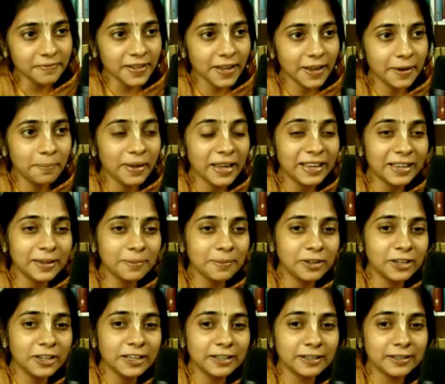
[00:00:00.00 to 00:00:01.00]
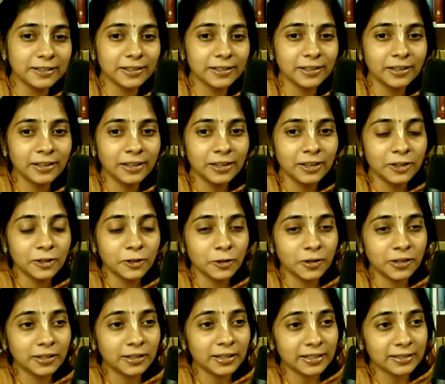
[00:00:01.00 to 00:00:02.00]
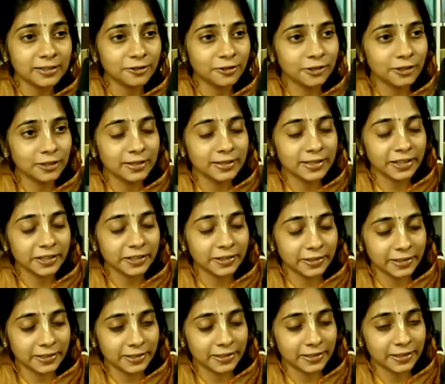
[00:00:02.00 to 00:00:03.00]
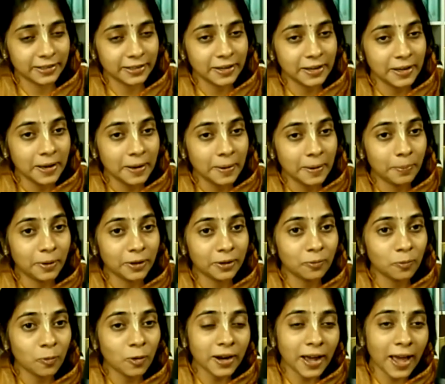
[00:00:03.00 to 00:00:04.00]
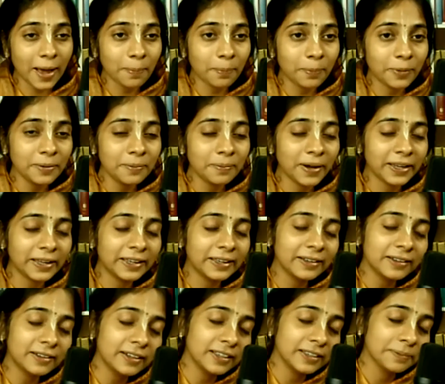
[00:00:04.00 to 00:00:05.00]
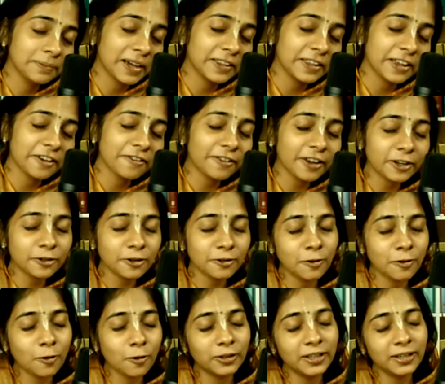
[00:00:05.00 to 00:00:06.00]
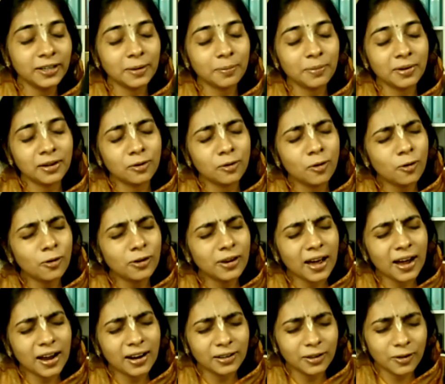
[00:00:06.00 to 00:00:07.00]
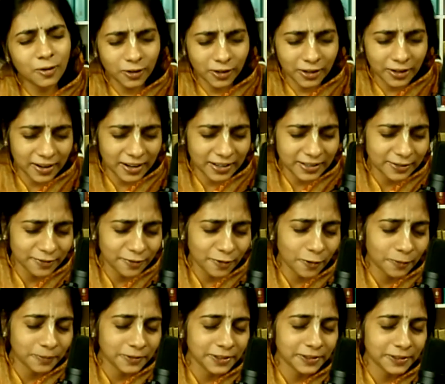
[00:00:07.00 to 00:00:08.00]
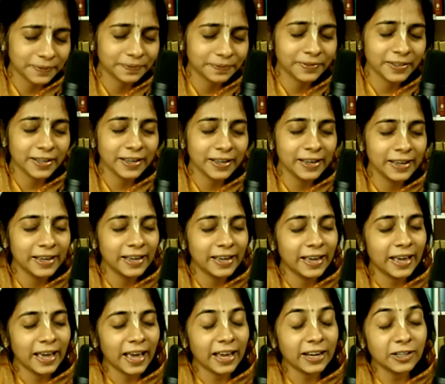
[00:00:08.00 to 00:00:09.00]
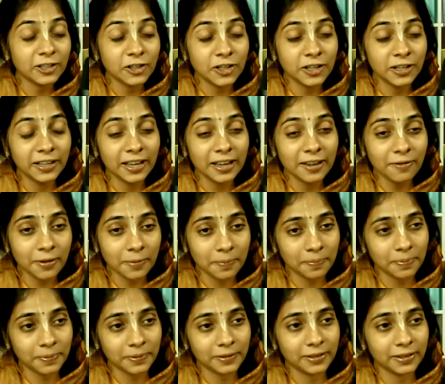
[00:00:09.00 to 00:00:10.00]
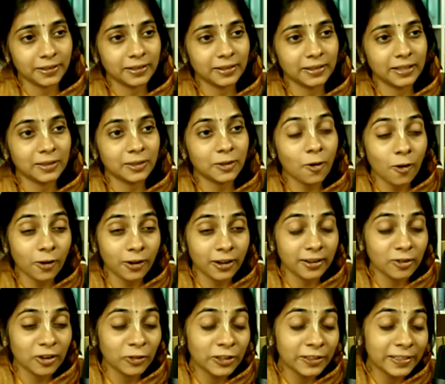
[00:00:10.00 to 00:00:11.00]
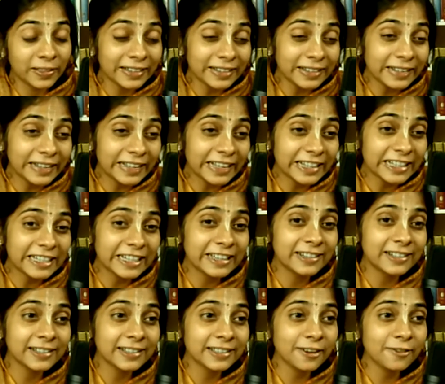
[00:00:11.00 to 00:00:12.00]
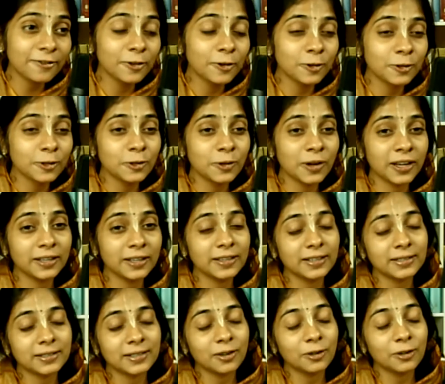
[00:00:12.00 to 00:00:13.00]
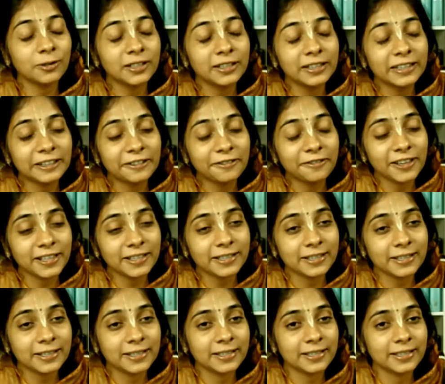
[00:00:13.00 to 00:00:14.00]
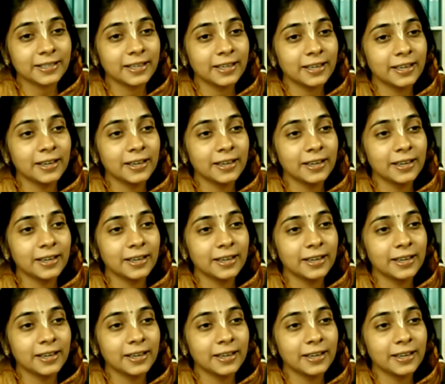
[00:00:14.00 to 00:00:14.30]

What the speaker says: and make him yield to her lustful desires. But what happened? By hearing, by the effect of holy name, her whole heart got transformed. And she gave up the thought. And on the 3rd day, she herself goes to Haridas Thakur and confesses,